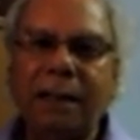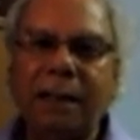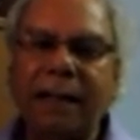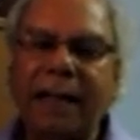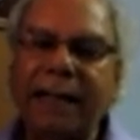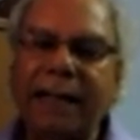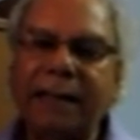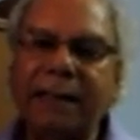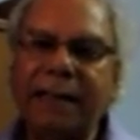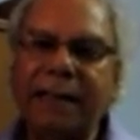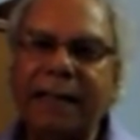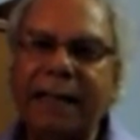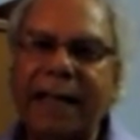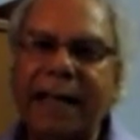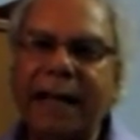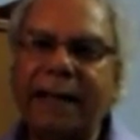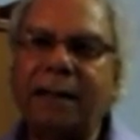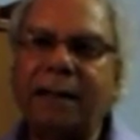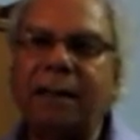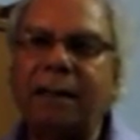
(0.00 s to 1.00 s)
like the
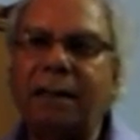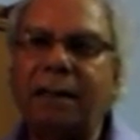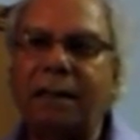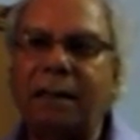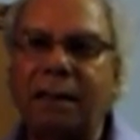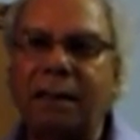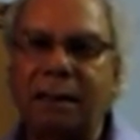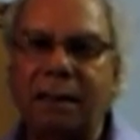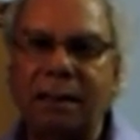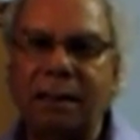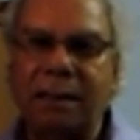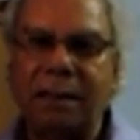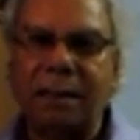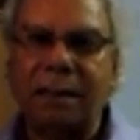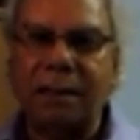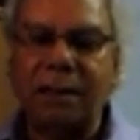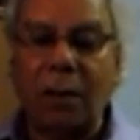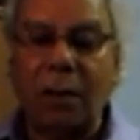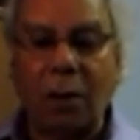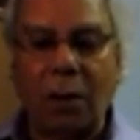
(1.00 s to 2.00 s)
actor
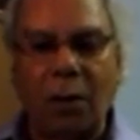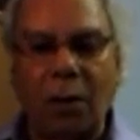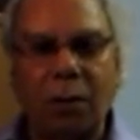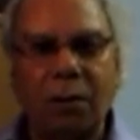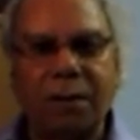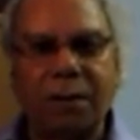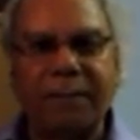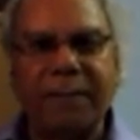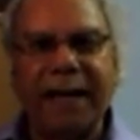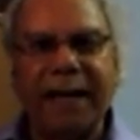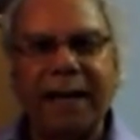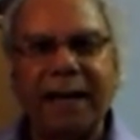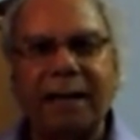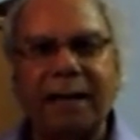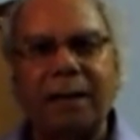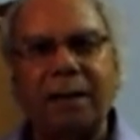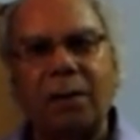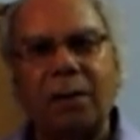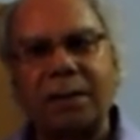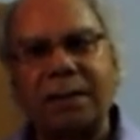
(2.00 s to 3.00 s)
turns or looks
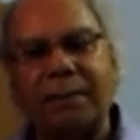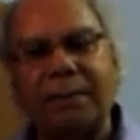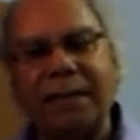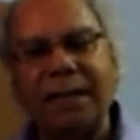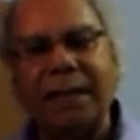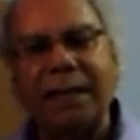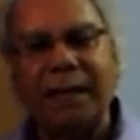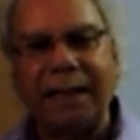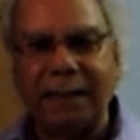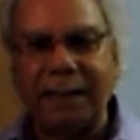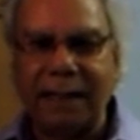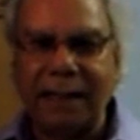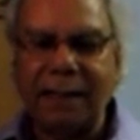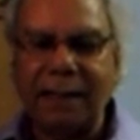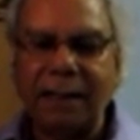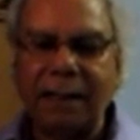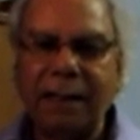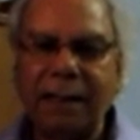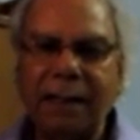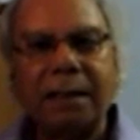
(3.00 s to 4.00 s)
back or something like
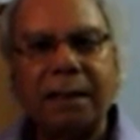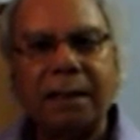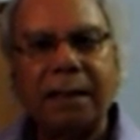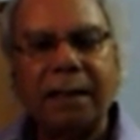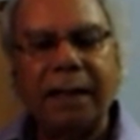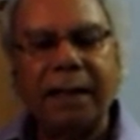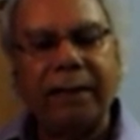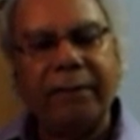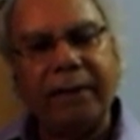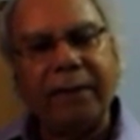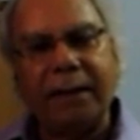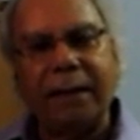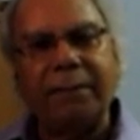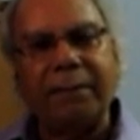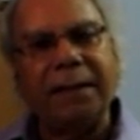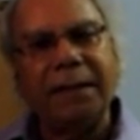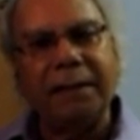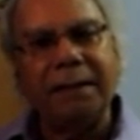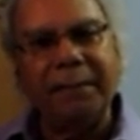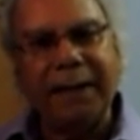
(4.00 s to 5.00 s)
that, it will
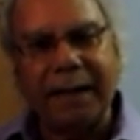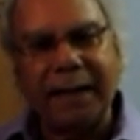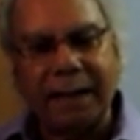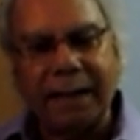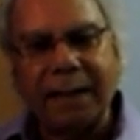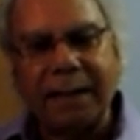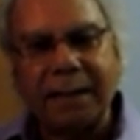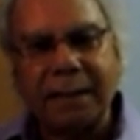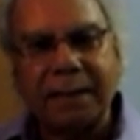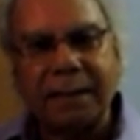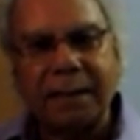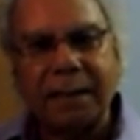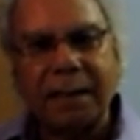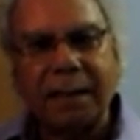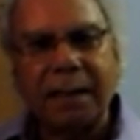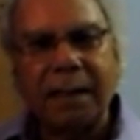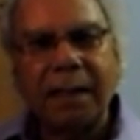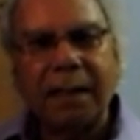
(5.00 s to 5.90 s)
come in the brackets,